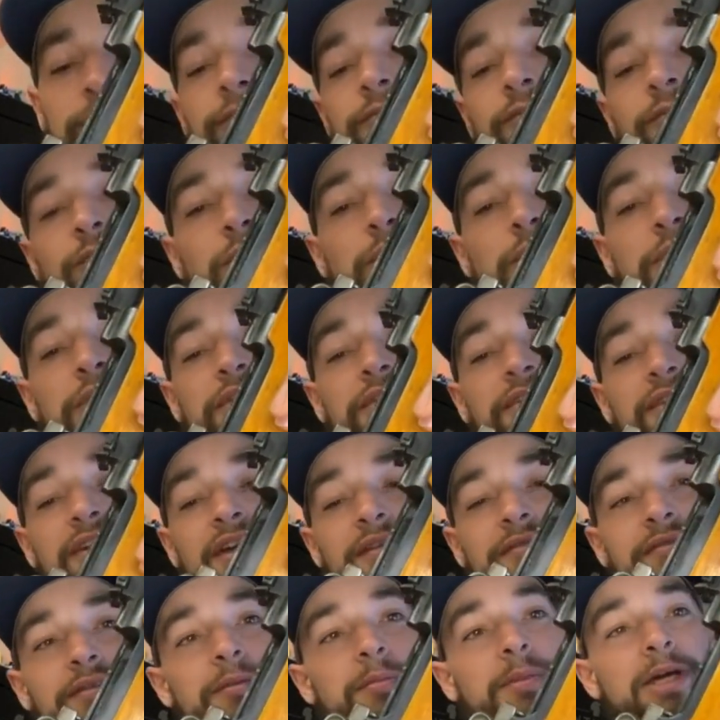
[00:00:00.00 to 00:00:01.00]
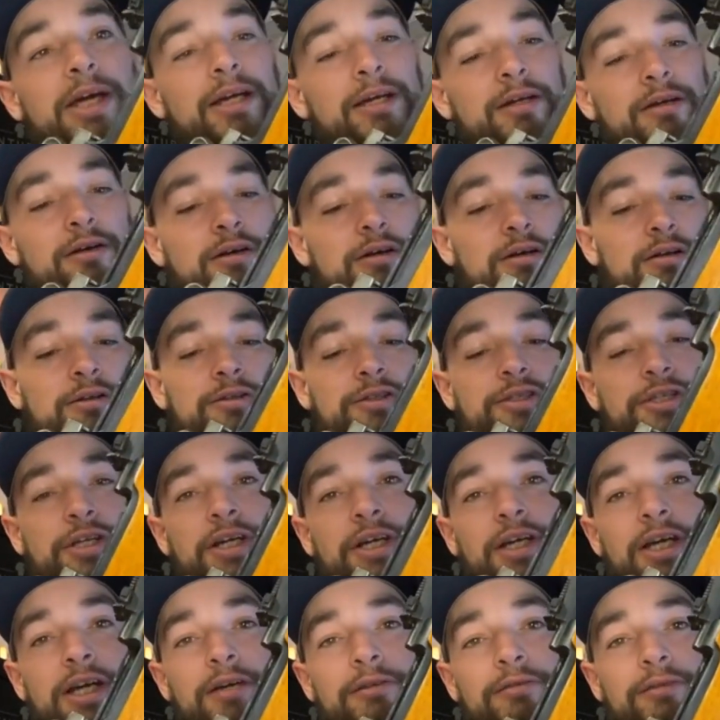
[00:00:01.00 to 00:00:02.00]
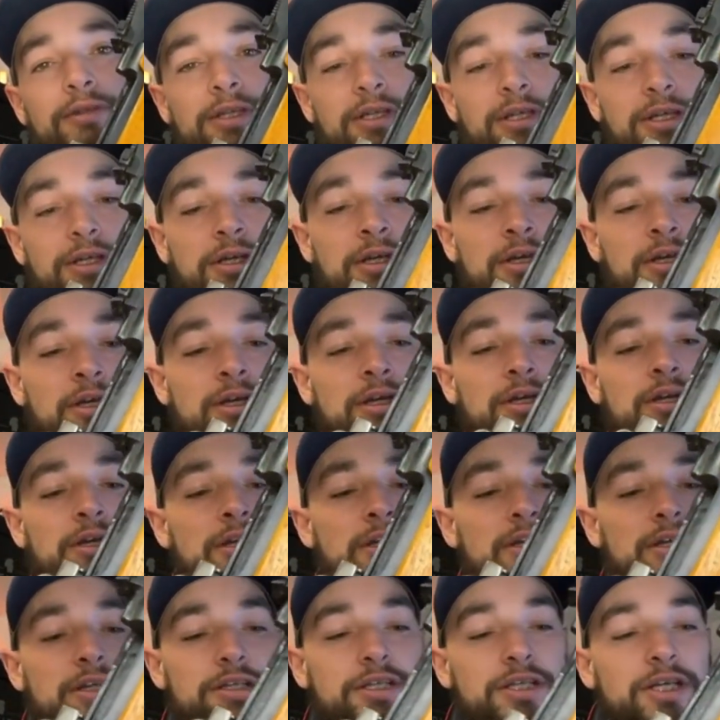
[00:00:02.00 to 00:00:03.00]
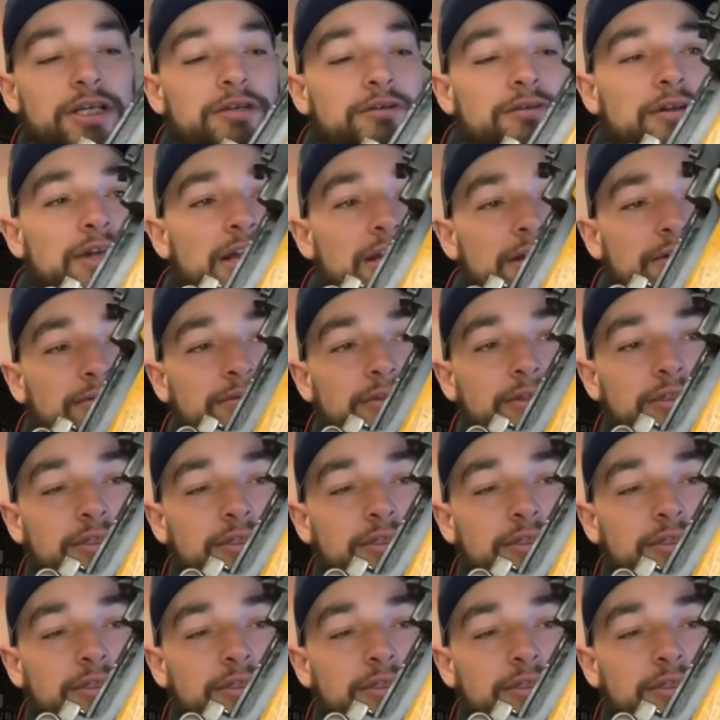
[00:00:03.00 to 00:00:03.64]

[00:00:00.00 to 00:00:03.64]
We'll put safety back on, check out the 10-round